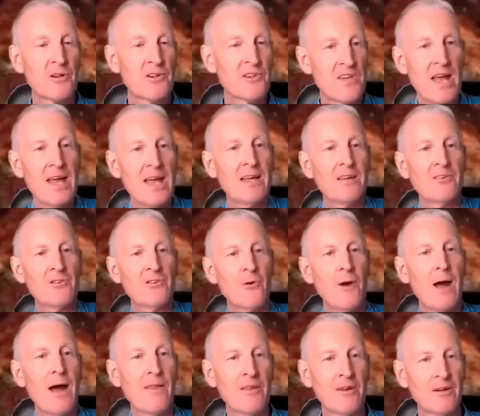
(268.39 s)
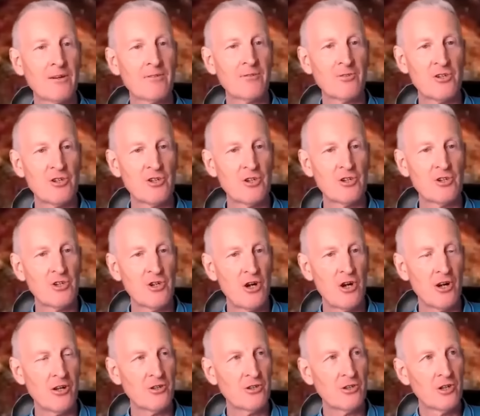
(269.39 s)
se throughout the christian
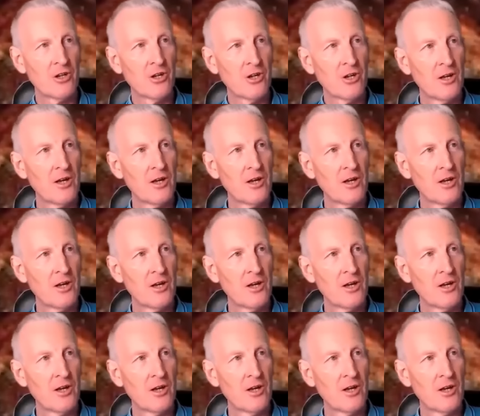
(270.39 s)
church